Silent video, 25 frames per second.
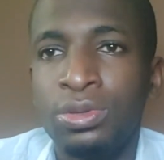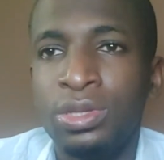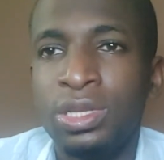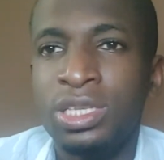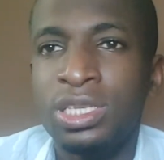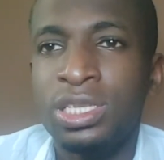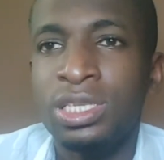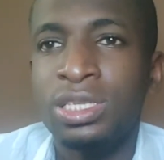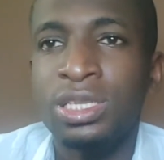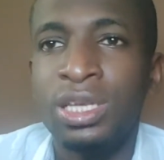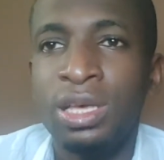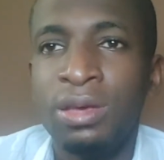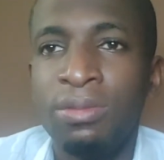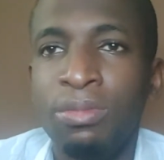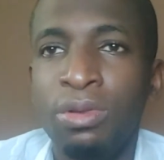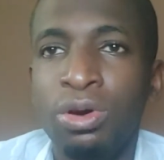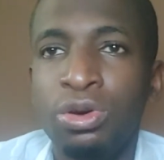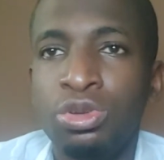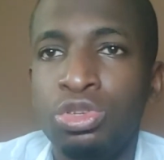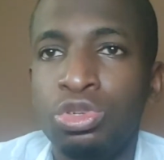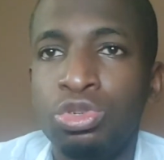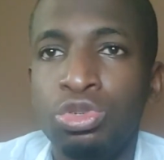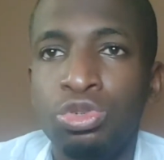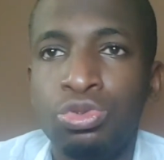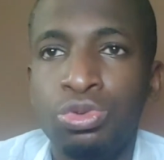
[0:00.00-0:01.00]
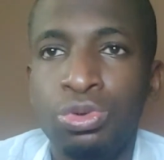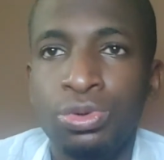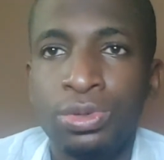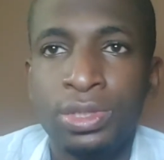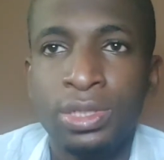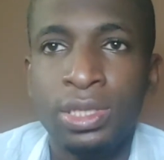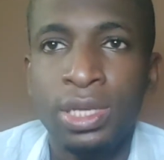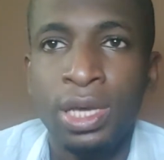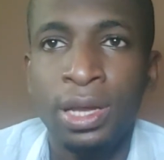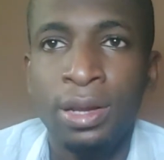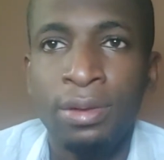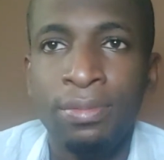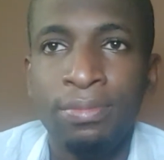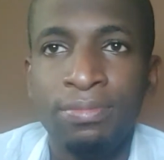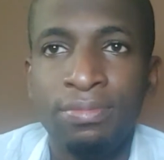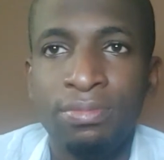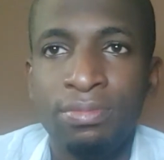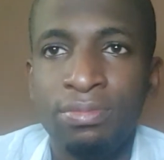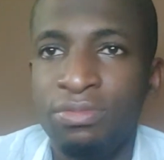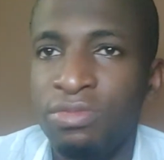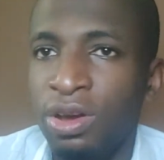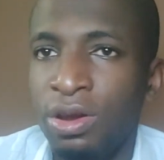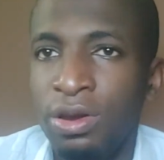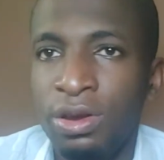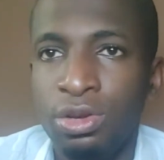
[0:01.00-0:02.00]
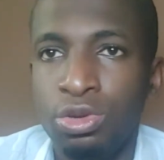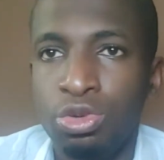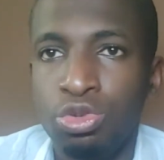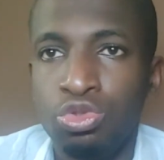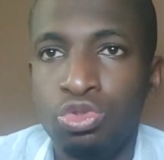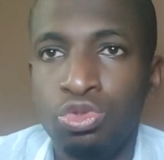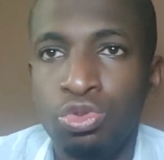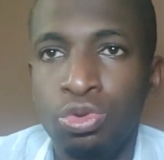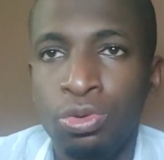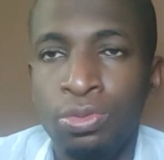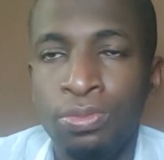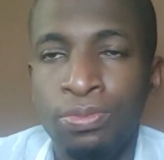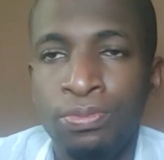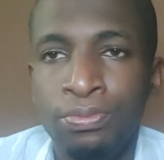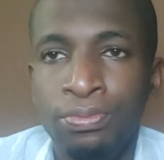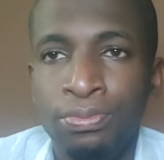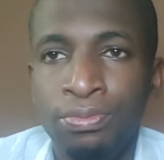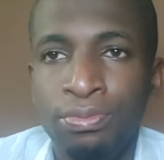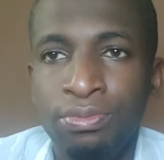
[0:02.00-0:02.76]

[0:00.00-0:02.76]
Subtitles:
This is a more neutral set. Very neutral.